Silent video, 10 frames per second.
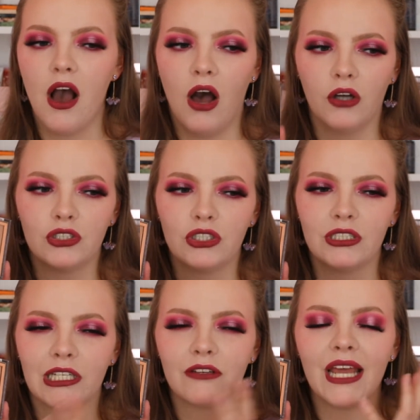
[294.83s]
I'll
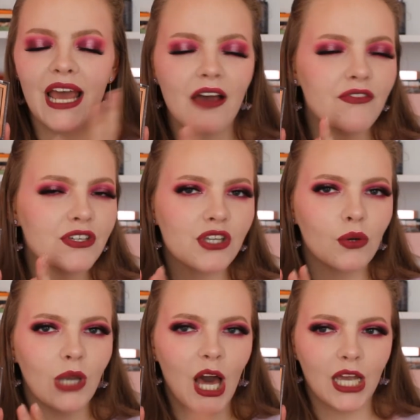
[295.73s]
just ever so
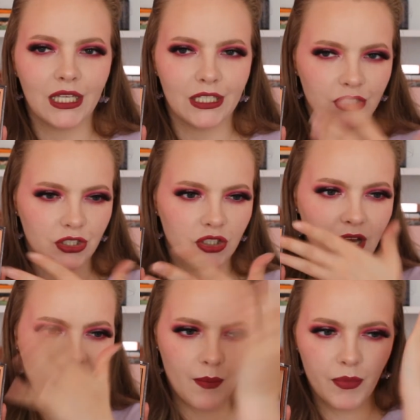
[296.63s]
lightly just
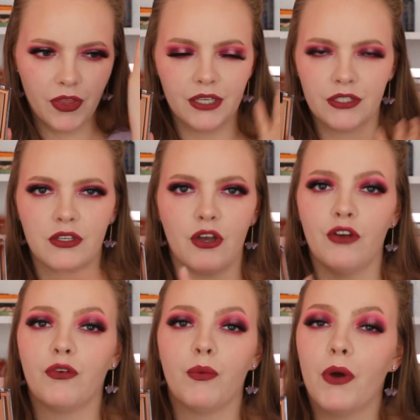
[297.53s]
tap this
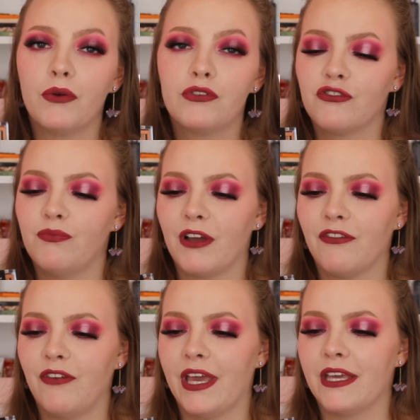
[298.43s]
over most of my
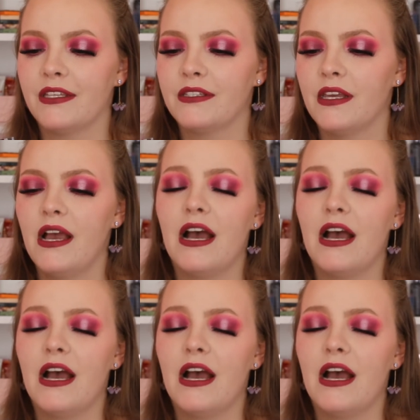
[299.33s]
face